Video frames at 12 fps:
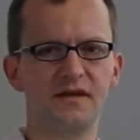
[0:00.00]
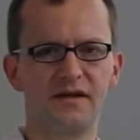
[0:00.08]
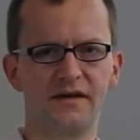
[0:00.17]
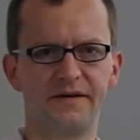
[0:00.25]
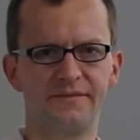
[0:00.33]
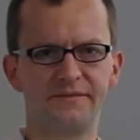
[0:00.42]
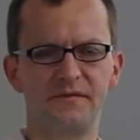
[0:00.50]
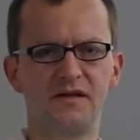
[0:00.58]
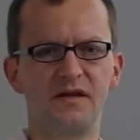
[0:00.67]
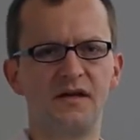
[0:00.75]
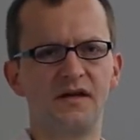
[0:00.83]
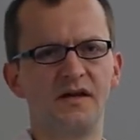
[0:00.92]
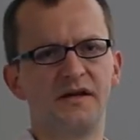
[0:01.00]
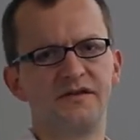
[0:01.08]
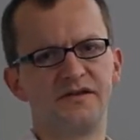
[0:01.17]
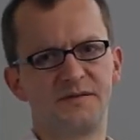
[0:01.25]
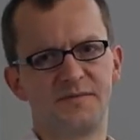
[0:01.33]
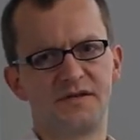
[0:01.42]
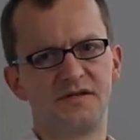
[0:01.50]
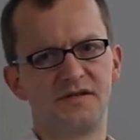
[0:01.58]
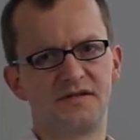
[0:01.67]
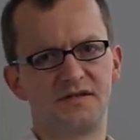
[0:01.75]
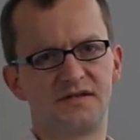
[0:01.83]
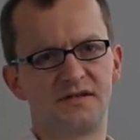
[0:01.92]
just
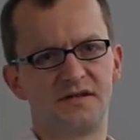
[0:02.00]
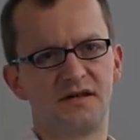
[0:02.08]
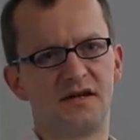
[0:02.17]
because